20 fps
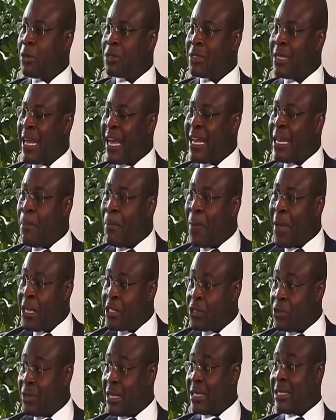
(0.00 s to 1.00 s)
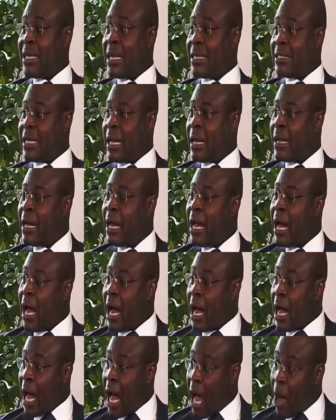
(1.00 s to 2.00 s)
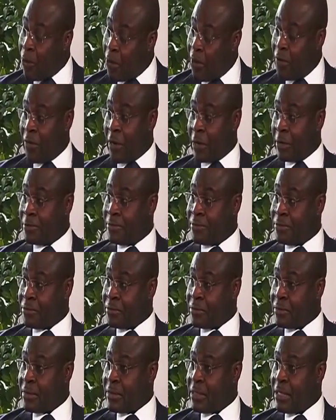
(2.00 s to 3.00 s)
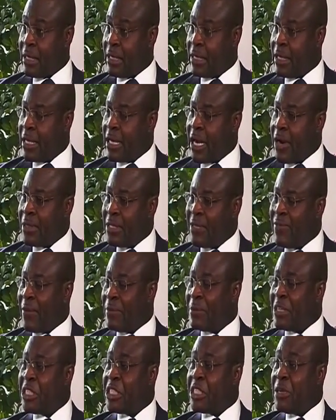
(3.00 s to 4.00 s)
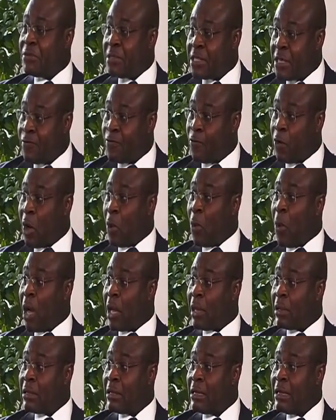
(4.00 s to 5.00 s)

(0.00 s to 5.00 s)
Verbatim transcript: say that it depends on the sector. However, the narrative has been shifting for a while.